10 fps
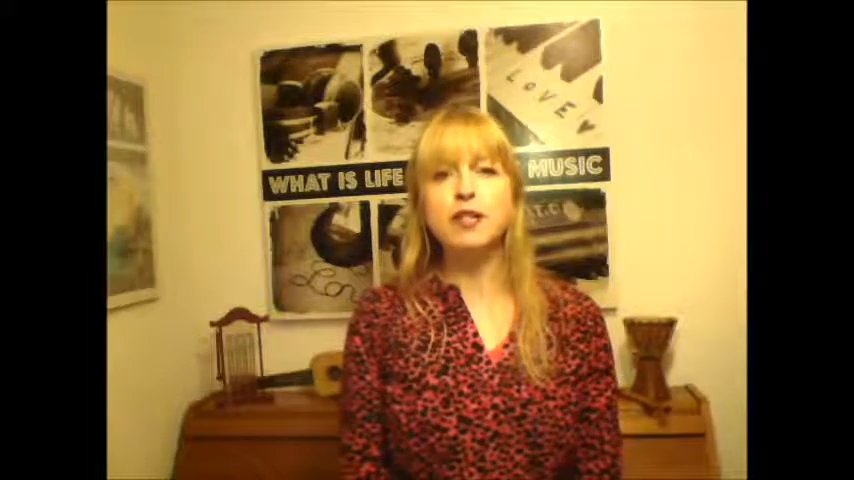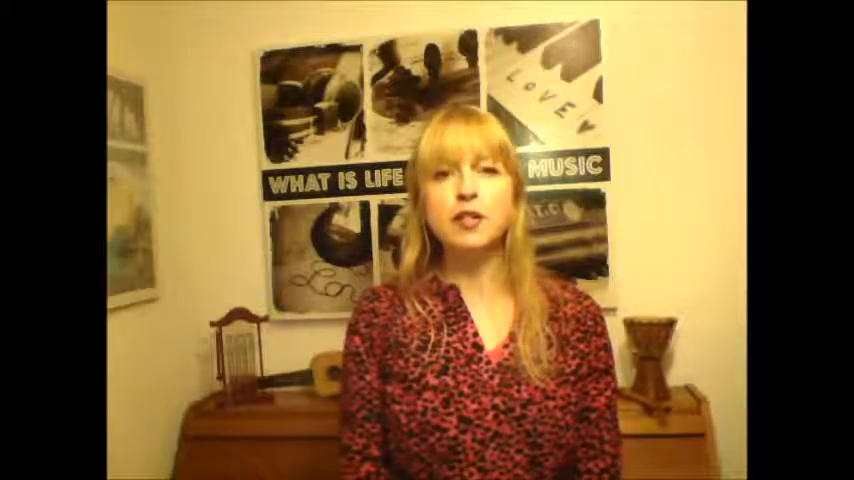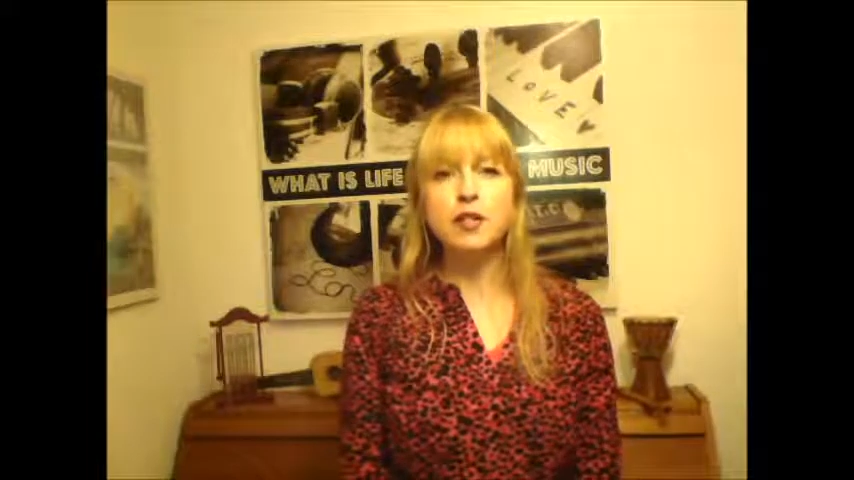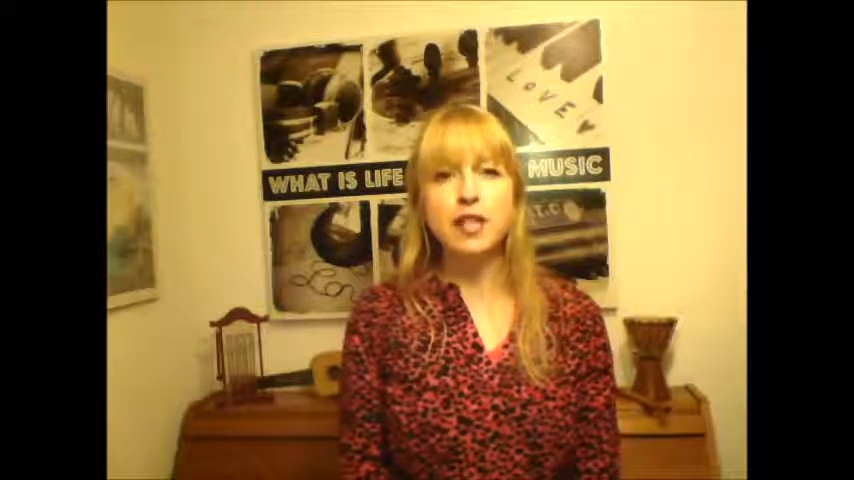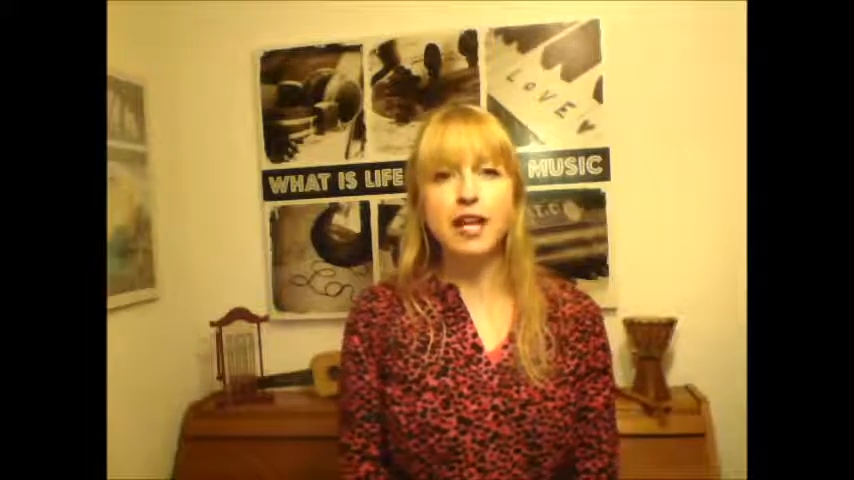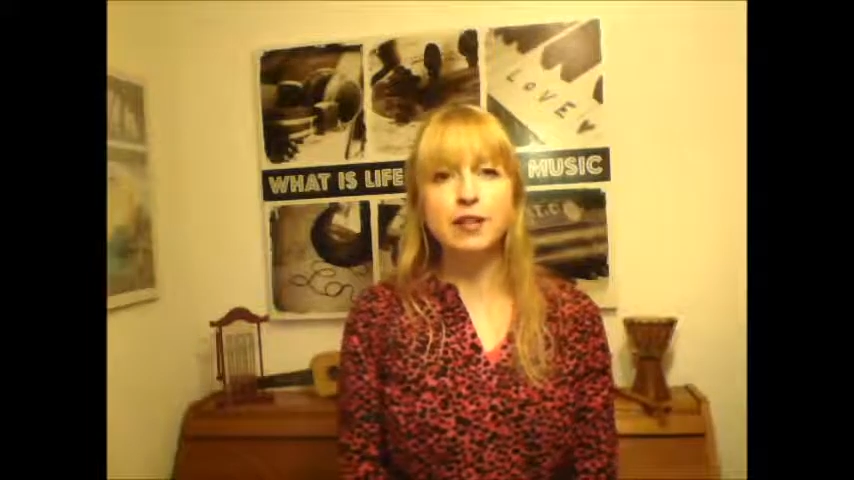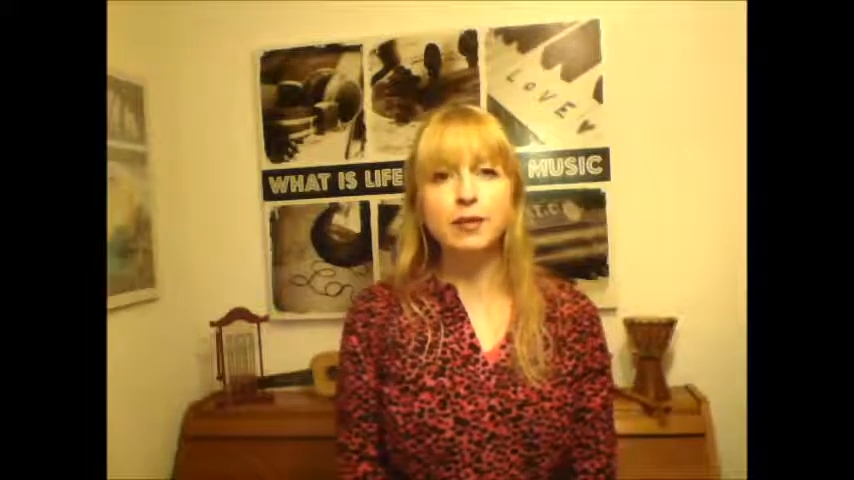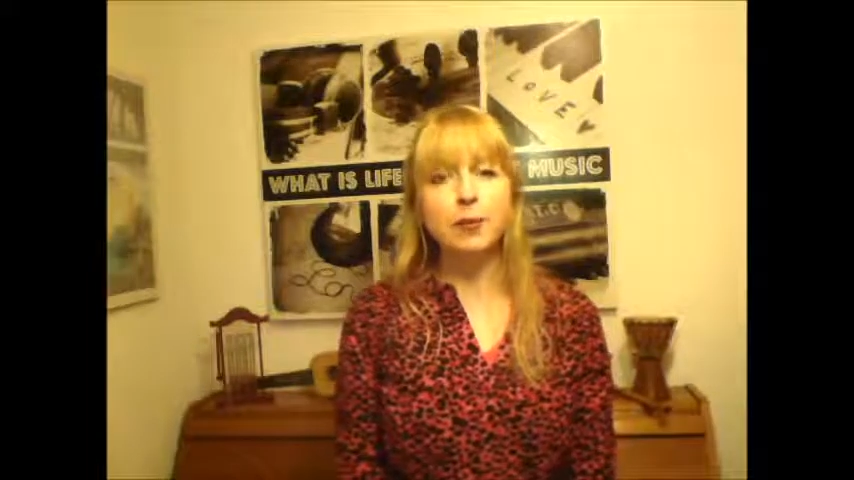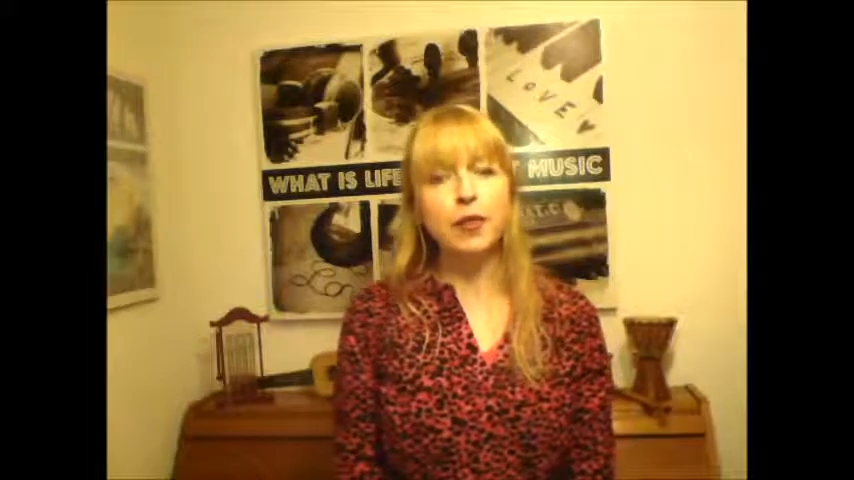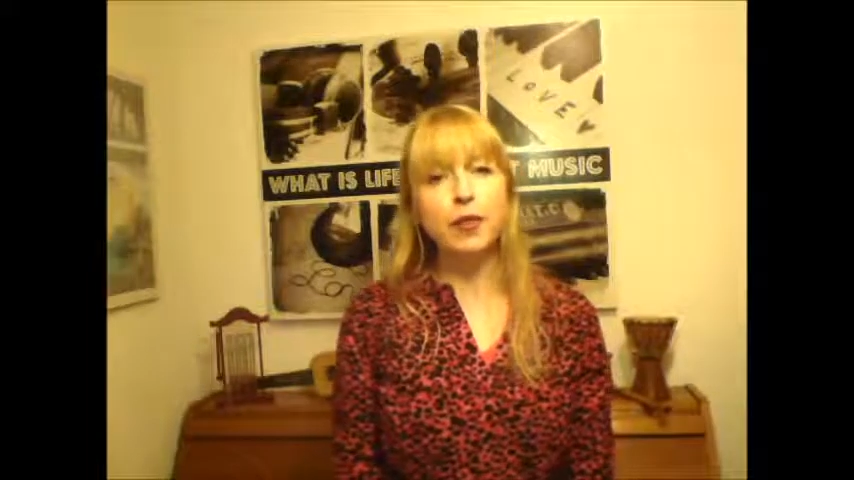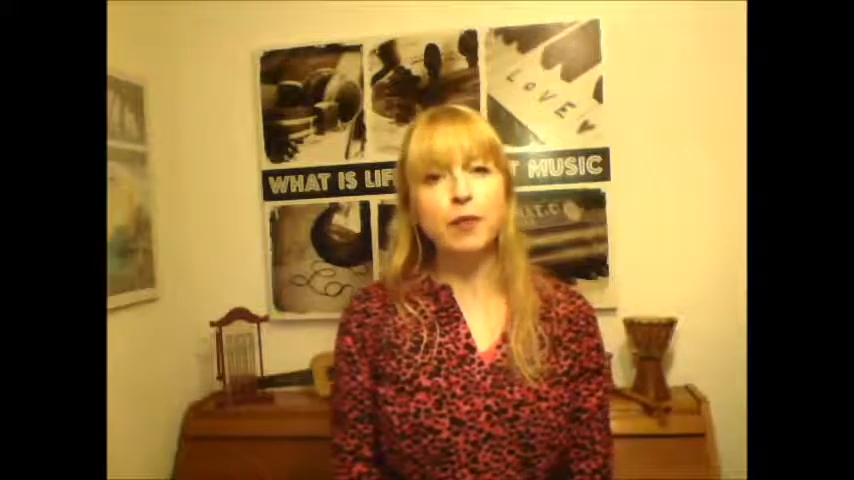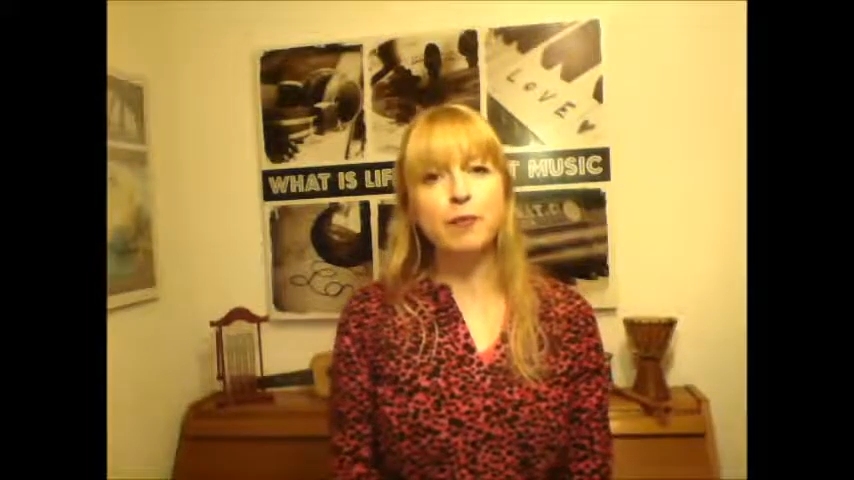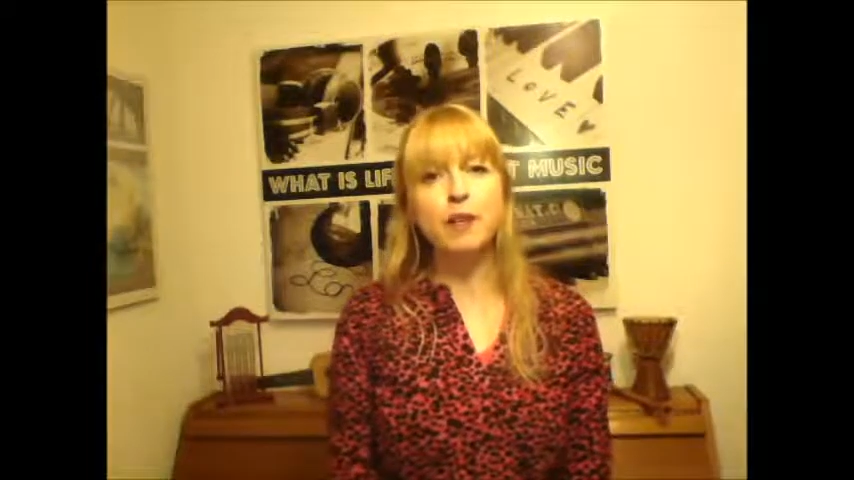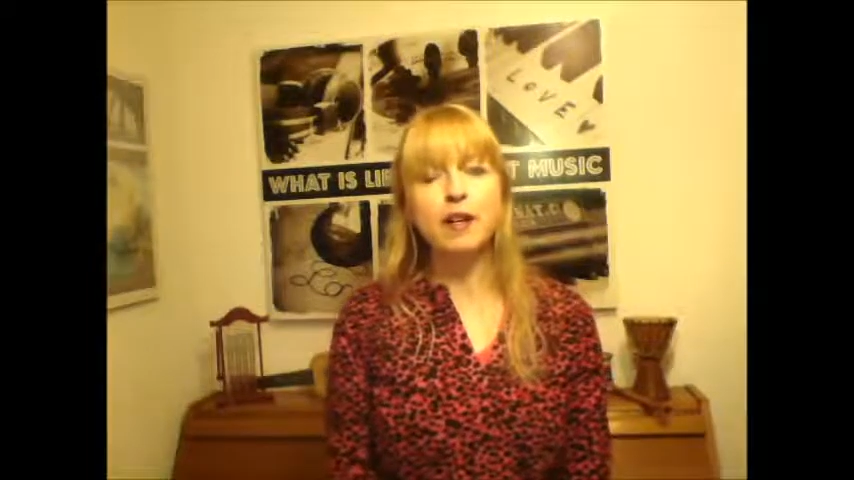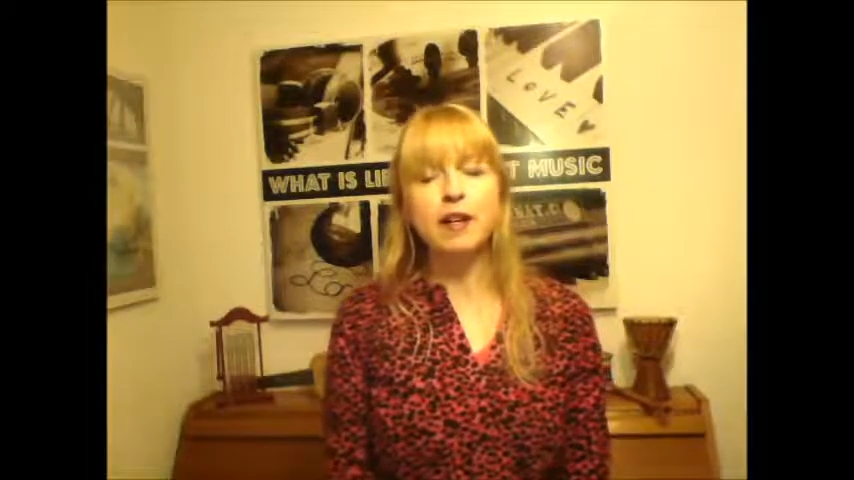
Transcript: Got Talent with them